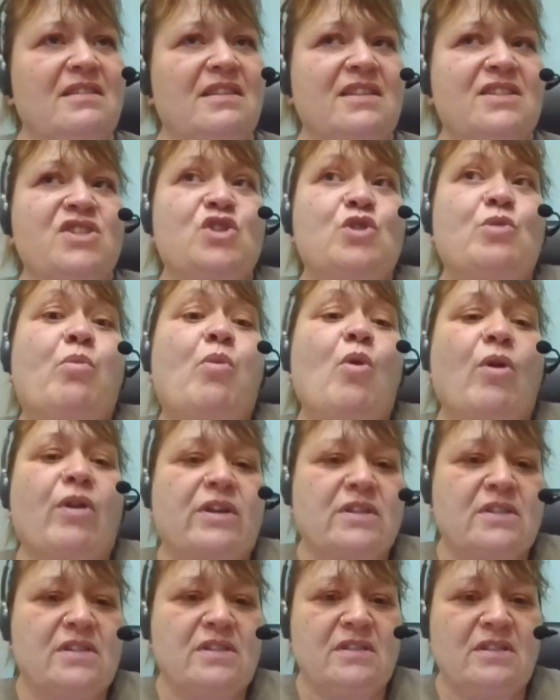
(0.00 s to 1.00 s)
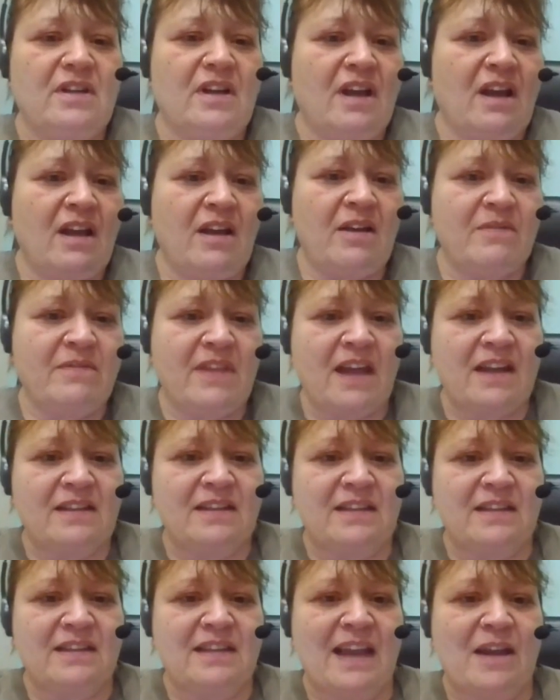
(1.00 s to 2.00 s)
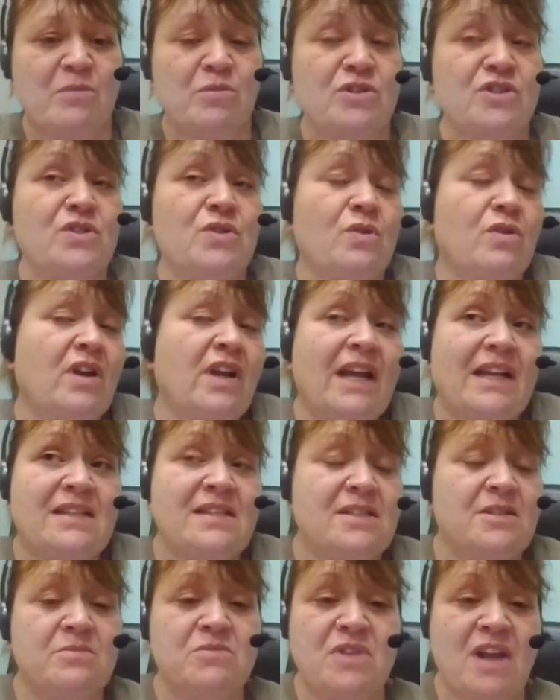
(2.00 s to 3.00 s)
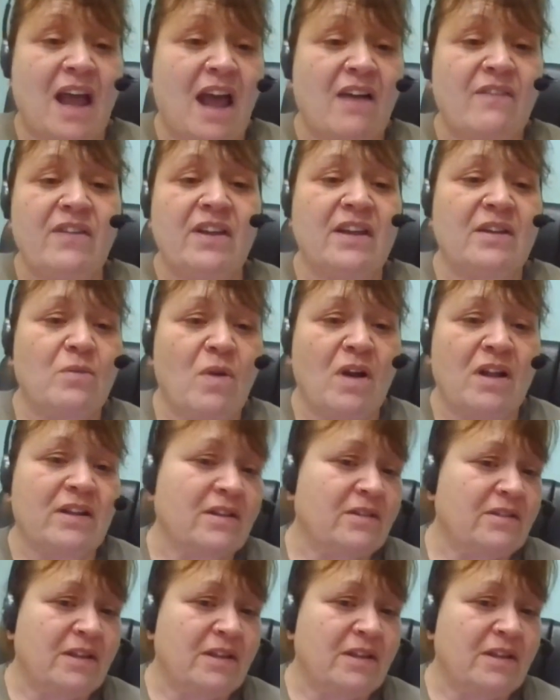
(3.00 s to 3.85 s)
support that they were so accustomed to having while